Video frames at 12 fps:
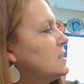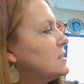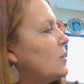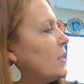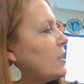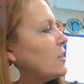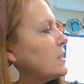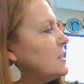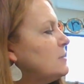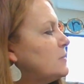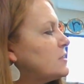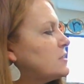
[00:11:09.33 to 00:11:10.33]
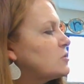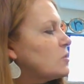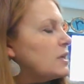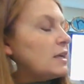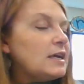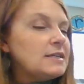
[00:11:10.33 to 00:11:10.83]
So Eric Kimmel's
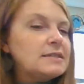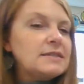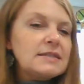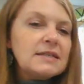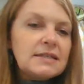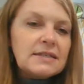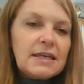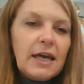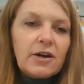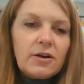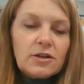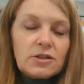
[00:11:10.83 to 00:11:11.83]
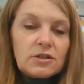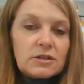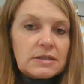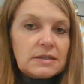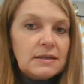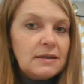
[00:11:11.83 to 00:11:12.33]
story has 6
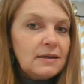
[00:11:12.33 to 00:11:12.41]
characters,